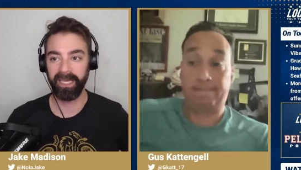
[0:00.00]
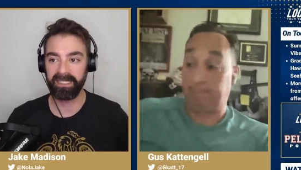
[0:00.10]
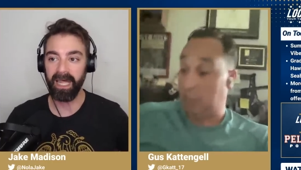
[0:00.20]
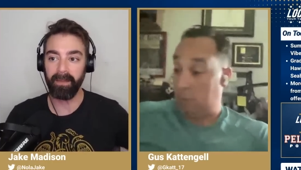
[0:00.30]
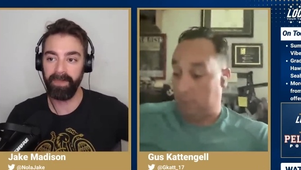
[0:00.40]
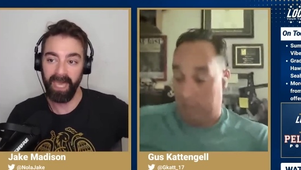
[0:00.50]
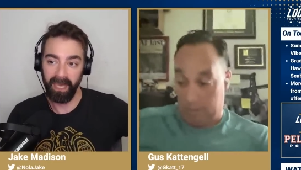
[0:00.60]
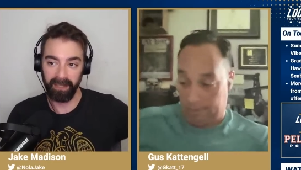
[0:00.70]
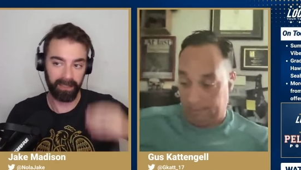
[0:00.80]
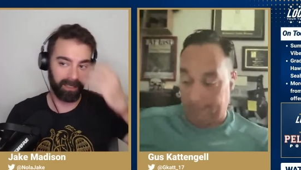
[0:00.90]
Speaker 1: Like he's not a
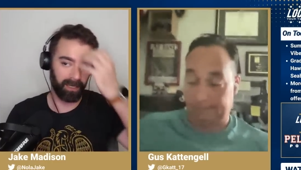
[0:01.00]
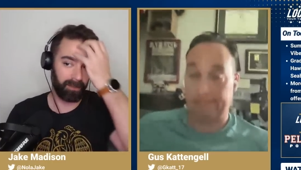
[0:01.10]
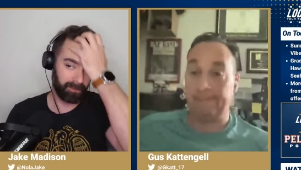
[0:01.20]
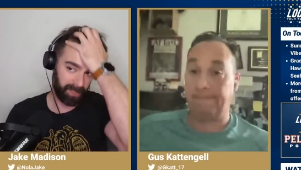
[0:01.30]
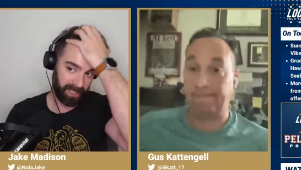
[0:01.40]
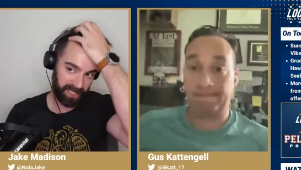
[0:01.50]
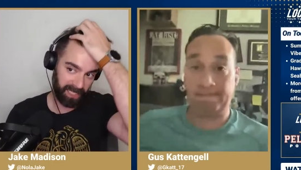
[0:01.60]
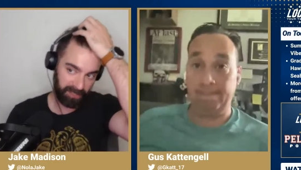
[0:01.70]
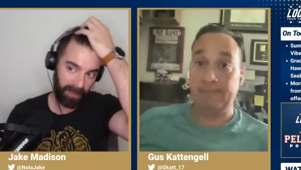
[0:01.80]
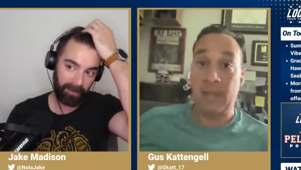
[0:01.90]
big, you know. It
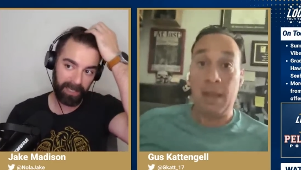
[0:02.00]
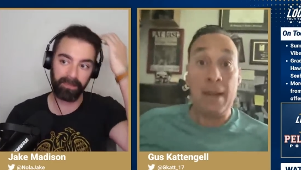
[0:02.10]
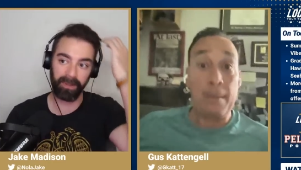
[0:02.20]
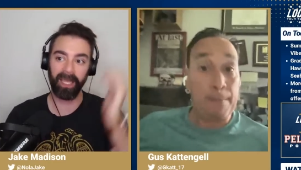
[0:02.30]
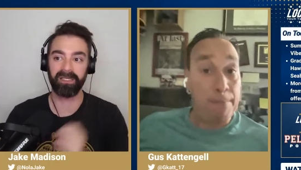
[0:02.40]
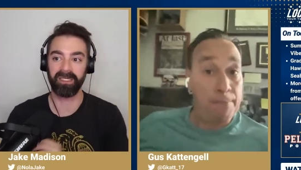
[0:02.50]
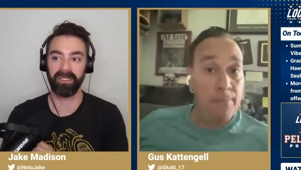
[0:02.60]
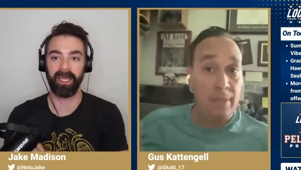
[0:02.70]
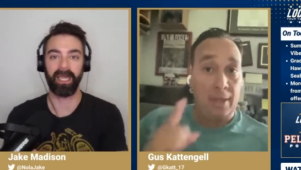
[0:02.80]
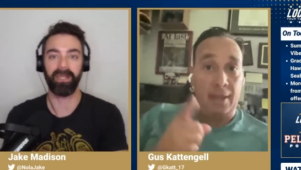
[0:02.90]
tells you how he plays
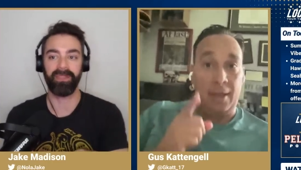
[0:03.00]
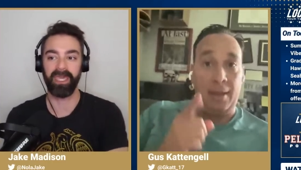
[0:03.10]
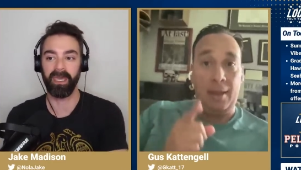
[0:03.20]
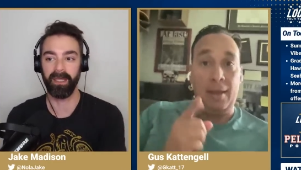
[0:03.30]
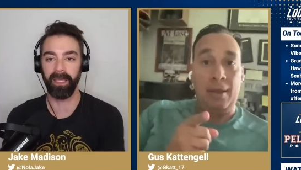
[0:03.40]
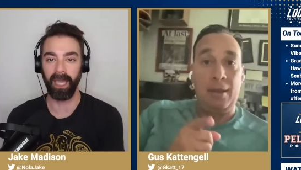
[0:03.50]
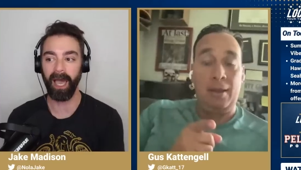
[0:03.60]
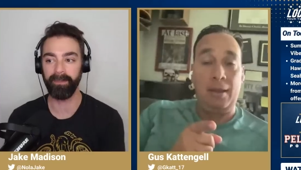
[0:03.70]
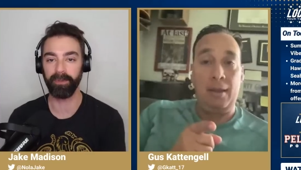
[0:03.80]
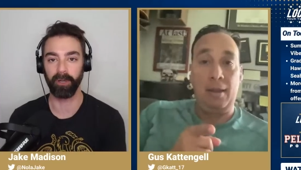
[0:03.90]
in like kind of the like,
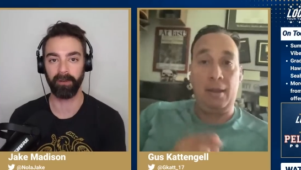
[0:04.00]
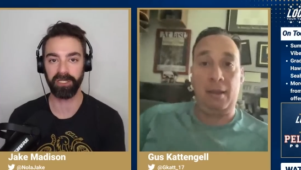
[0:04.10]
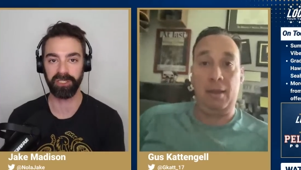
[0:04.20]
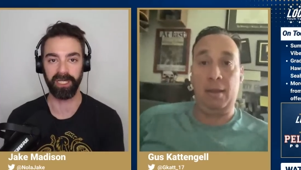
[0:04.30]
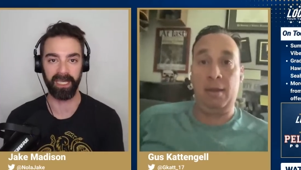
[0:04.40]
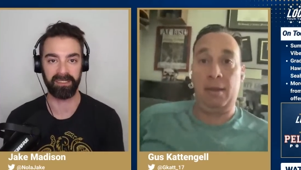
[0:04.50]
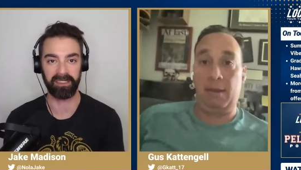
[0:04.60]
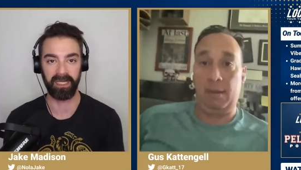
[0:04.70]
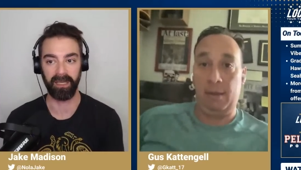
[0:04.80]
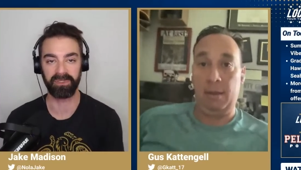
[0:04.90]
hyper aggression he has
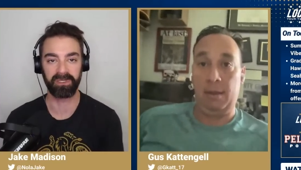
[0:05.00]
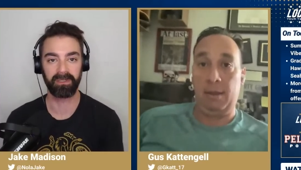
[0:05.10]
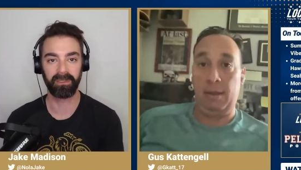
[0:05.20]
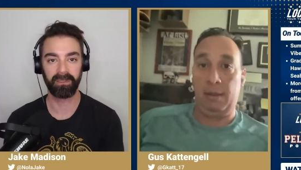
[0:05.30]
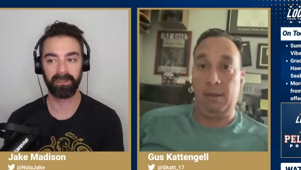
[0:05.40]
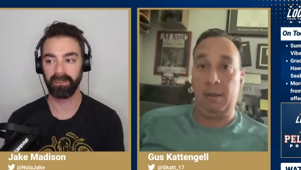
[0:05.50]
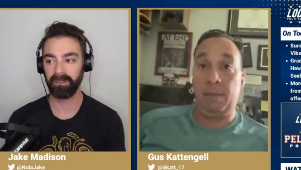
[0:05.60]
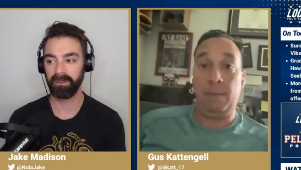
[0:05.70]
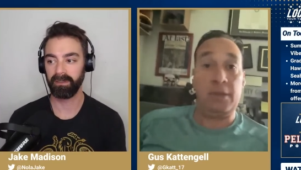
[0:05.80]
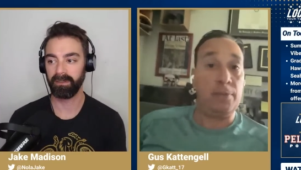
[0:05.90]
at times.
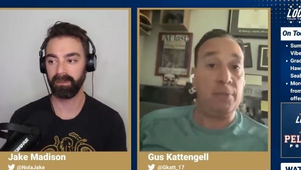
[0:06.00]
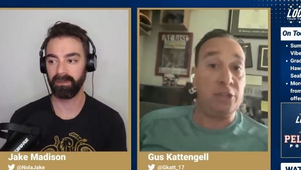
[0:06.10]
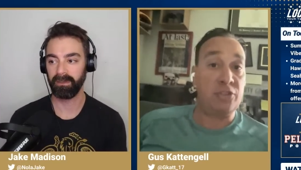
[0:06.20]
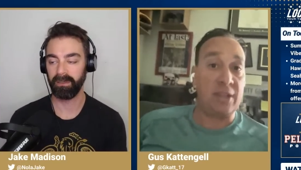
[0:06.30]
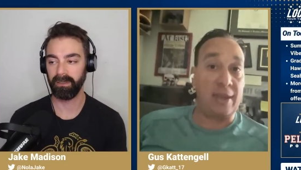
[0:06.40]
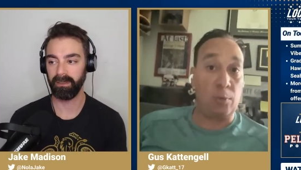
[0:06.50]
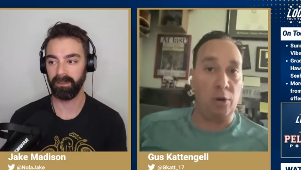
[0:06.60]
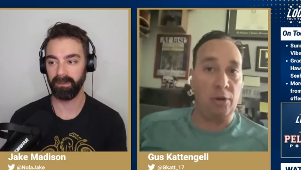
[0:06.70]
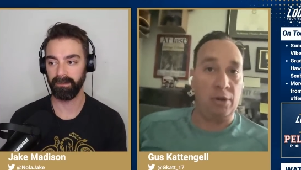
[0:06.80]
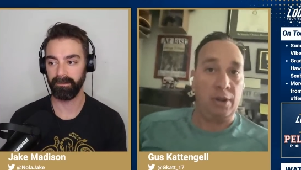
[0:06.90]
Speaker 2: You, you said that
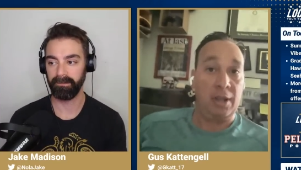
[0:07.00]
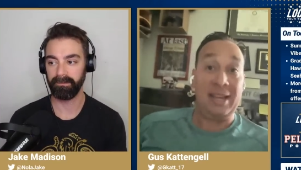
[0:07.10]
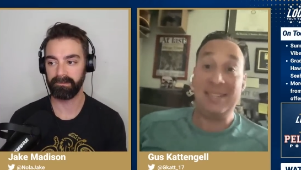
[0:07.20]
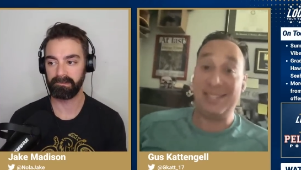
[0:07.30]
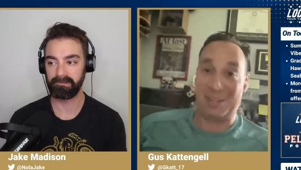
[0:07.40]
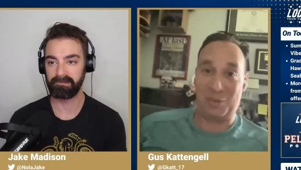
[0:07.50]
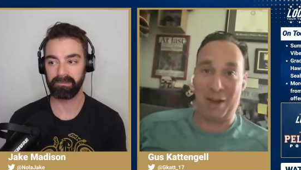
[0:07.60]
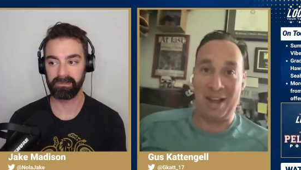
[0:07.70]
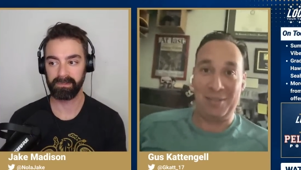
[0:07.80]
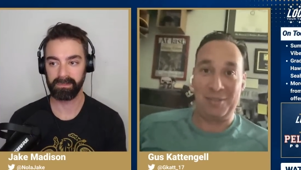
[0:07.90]
word. He's six
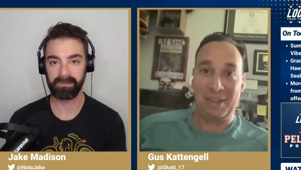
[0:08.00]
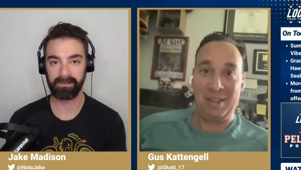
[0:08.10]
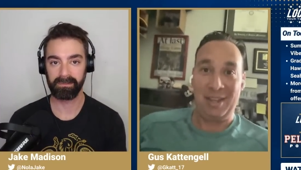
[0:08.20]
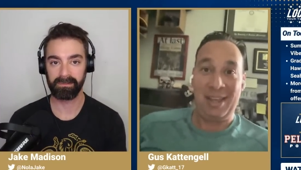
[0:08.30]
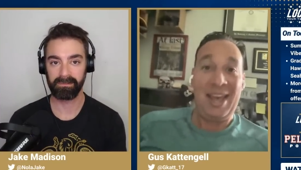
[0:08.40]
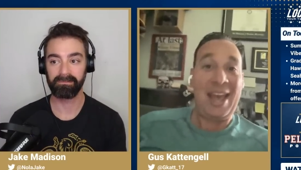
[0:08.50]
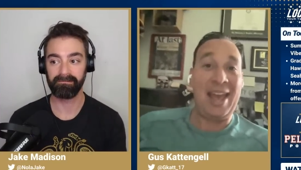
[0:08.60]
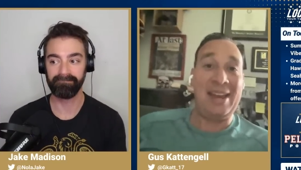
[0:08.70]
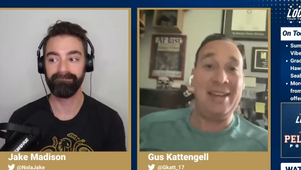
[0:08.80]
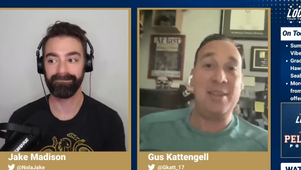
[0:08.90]
five,
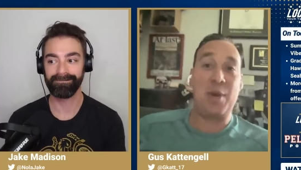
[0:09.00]
and mm-hmm.